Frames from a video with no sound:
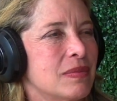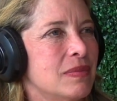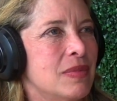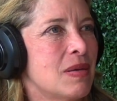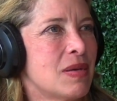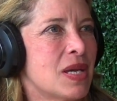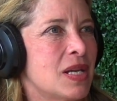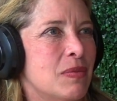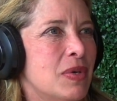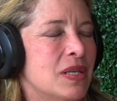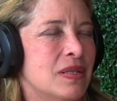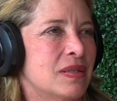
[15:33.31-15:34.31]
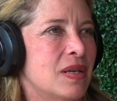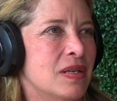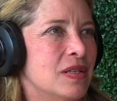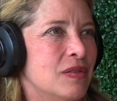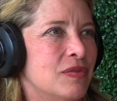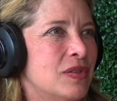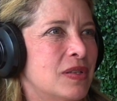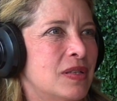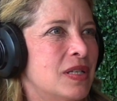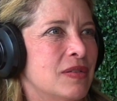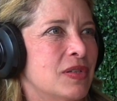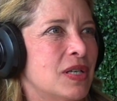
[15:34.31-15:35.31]
maybe anybody is naive
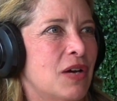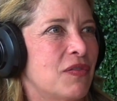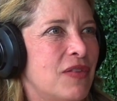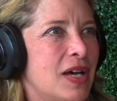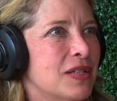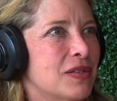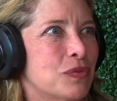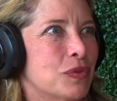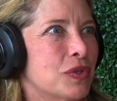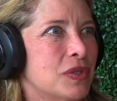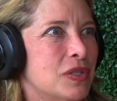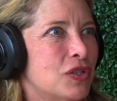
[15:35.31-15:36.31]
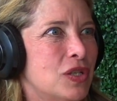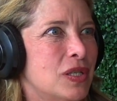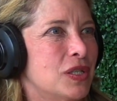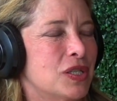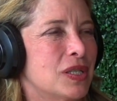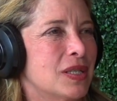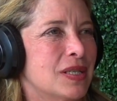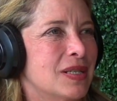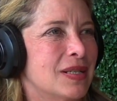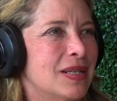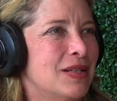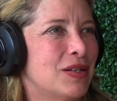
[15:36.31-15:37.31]
given how fast the world is changing
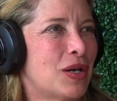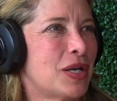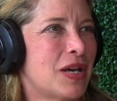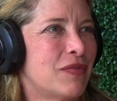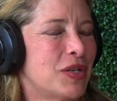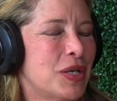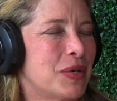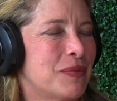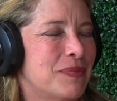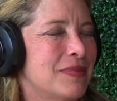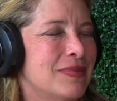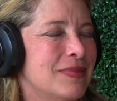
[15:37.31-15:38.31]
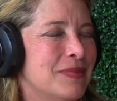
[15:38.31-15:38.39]
and not having had